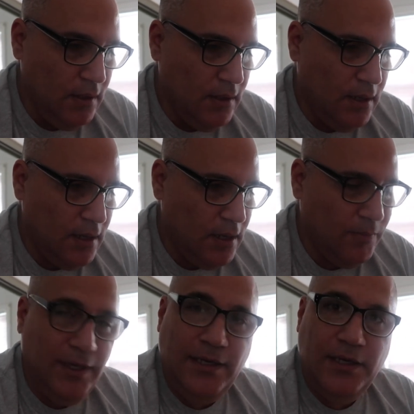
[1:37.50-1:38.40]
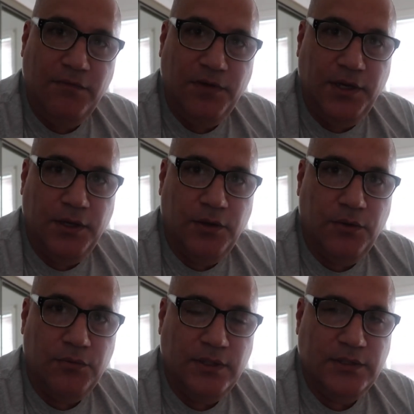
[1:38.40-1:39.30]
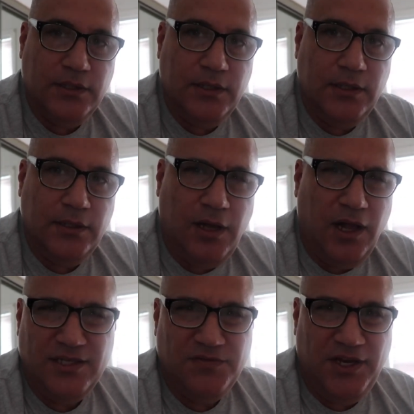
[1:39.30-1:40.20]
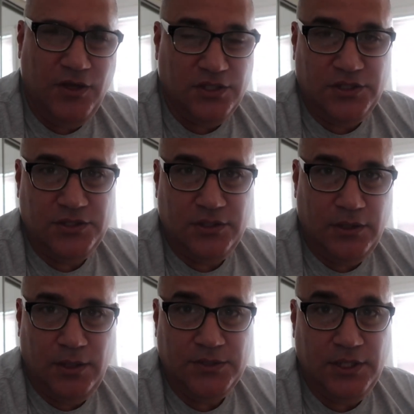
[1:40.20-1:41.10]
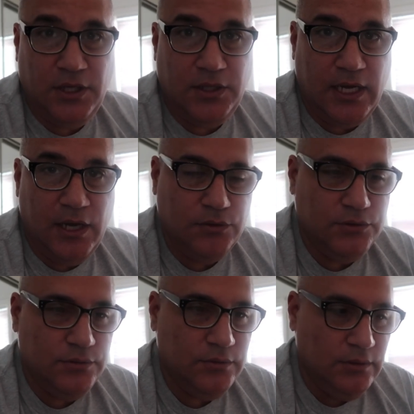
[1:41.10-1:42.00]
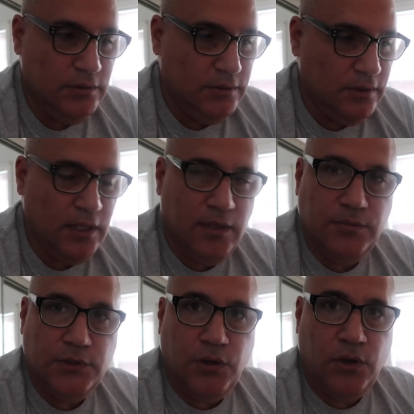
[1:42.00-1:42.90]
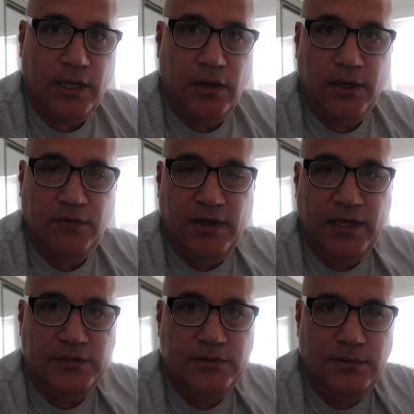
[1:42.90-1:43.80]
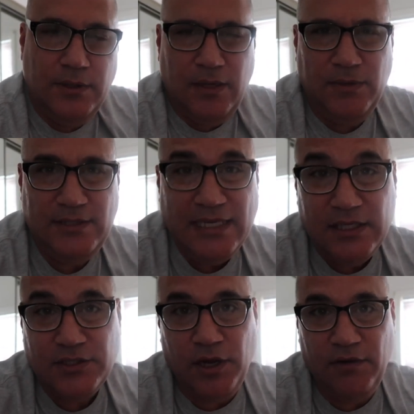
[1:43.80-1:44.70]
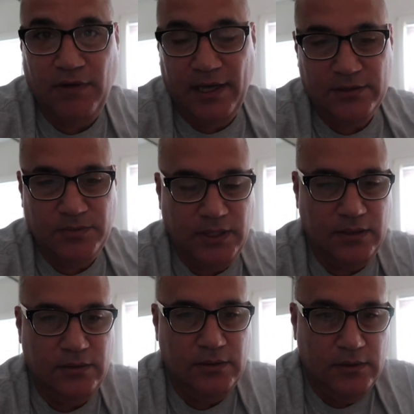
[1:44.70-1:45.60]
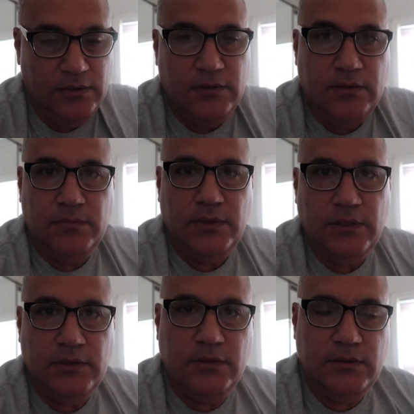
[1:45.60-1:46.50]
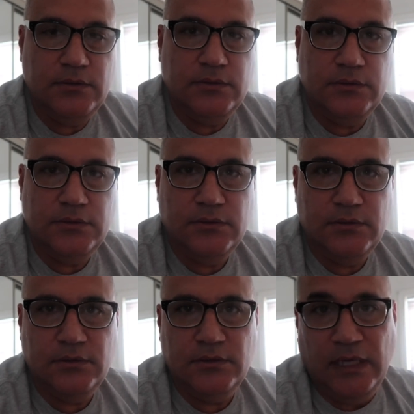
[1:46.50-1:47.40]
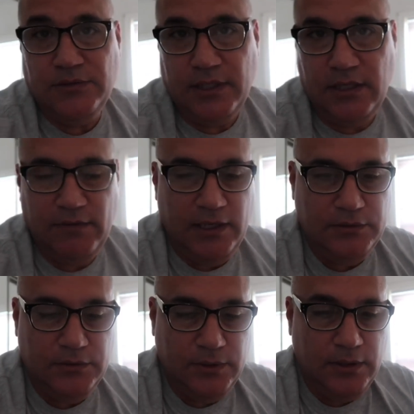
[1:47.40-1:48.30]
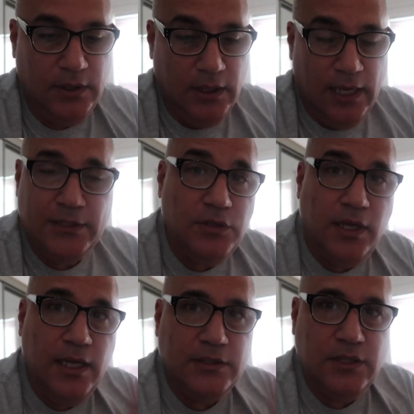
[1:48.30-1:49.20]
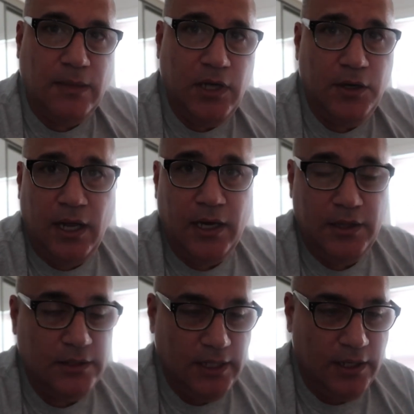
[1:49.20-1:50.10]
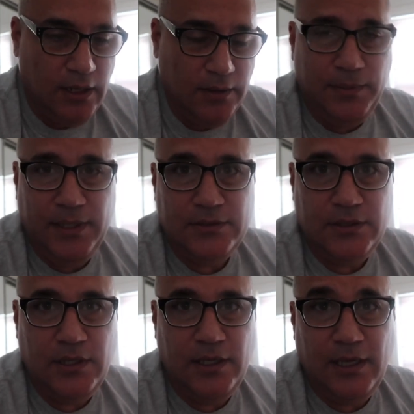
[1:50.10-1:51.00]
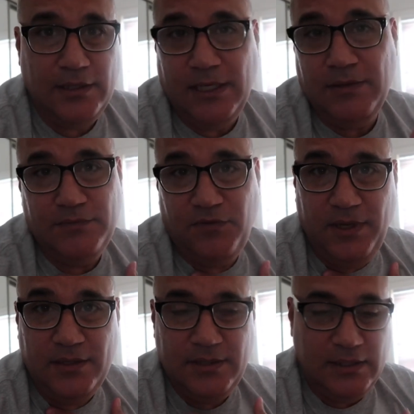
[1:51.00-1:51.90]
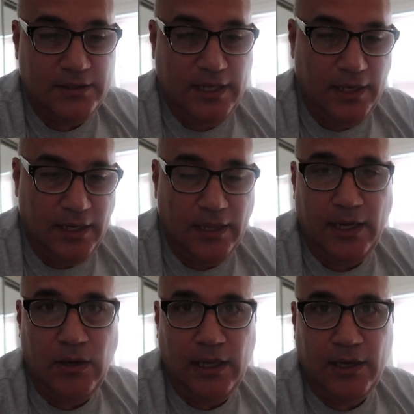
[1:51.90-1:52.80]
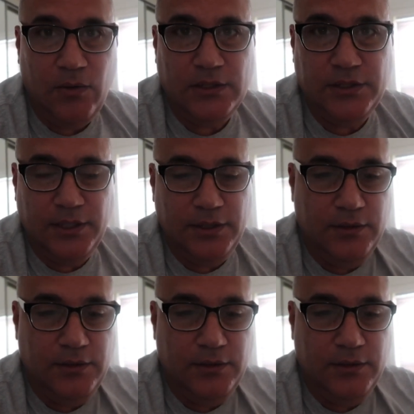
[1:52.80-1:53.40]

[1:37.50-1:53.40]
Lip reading: And he did a video recently. All his videos are just him sitting on the couch, doling out advice. He says it's not advice, but it sounds like advice. But it's not. I'm not knocking the channel. I mean, for me, it's entertaining. I like watching it.